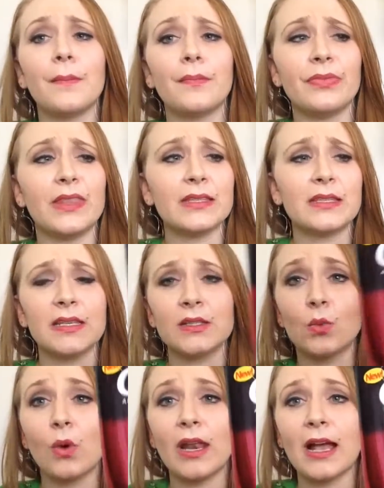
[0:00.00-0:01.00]
This is
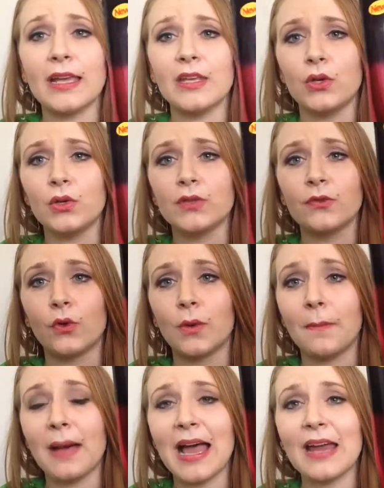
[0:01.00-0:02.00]
what I use for
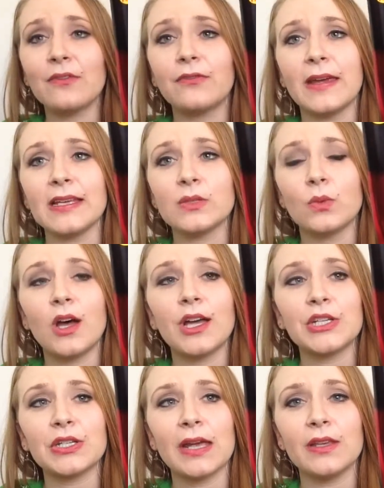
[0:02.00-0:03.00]
my face
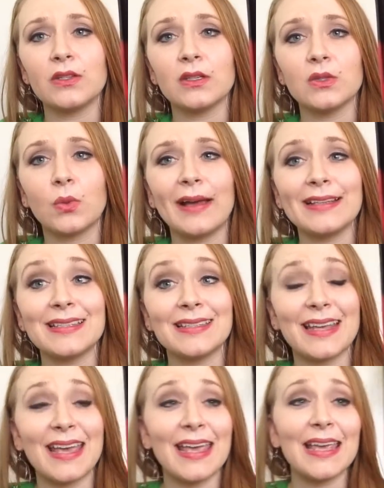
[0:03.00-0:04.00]
wash. I use it twice a
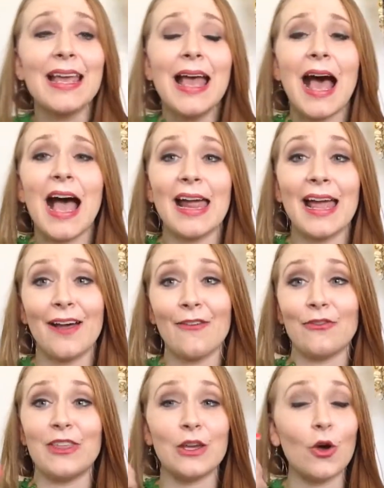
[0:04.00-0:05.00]
day. I
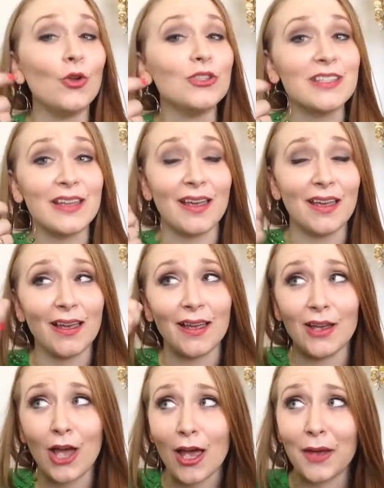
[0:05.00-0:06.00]
have the
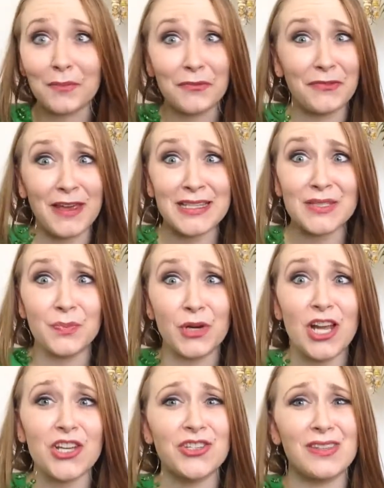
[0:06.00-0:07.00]
Ulta face
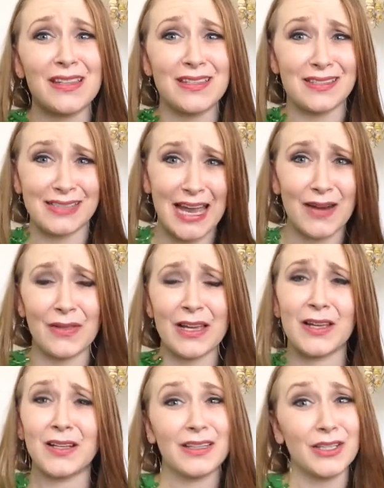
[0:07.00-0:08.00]
brush that's kind of like
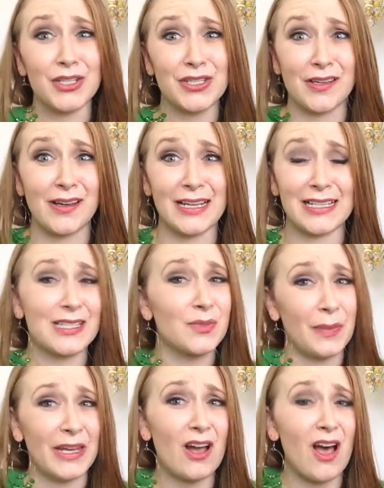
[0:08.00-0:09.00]
a Clarisonic
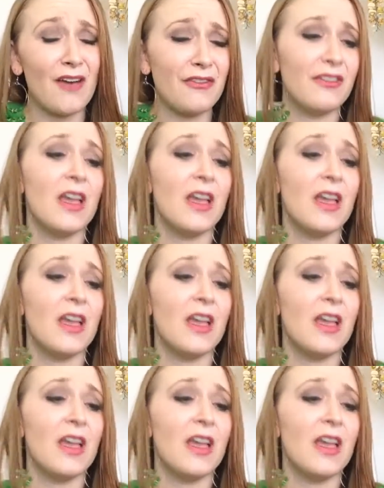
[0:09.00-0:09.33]
spinoff,